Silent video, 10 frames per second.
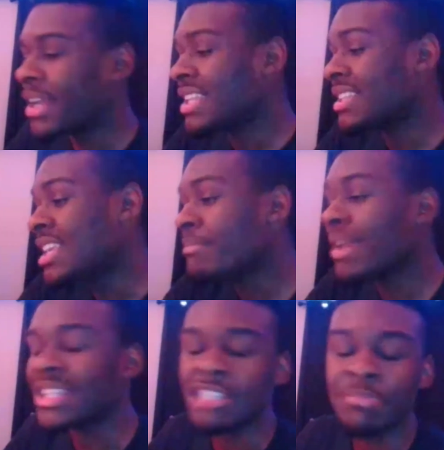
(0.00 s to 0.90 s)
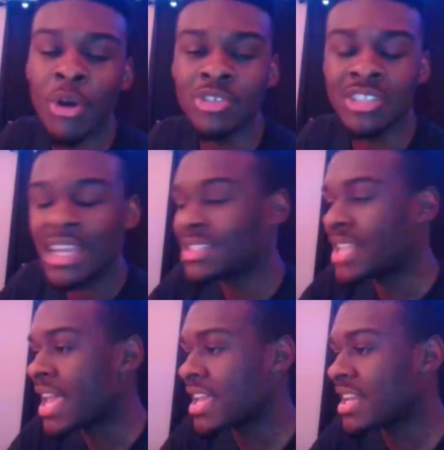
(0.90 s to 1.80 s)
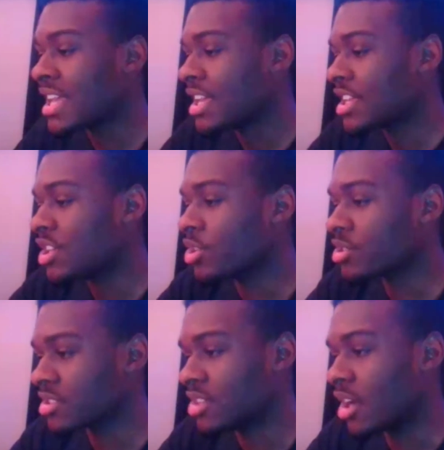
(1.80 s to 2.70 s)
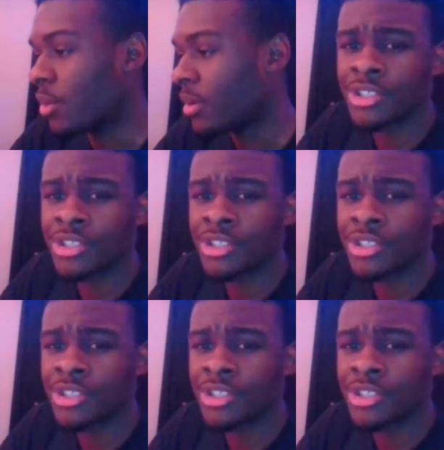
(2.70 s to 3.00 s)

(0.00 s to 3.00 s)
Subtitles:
But he made this post 10 years ago.